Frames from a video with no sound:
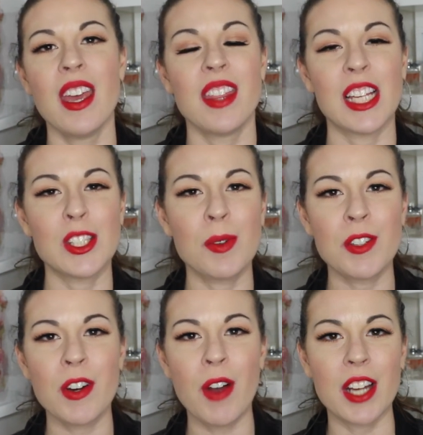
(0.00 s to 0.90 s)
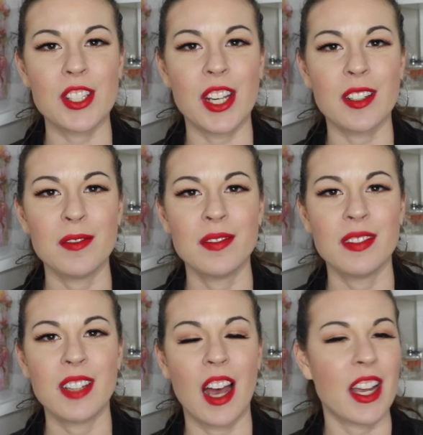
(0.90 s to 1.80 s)
Thanks so much for watching.
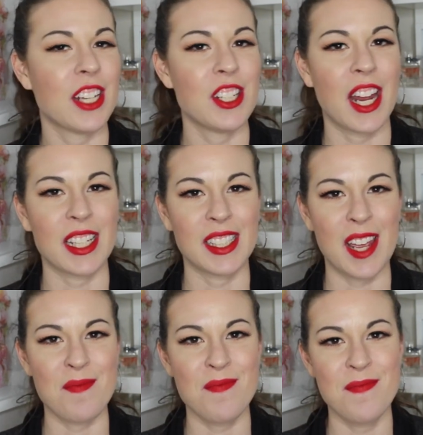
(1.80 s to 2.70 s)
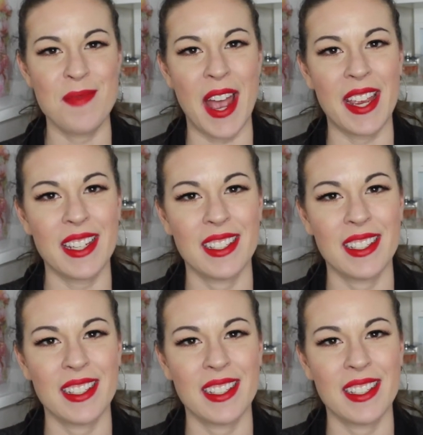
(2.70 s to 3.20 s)
I'll catch you next time. Bye.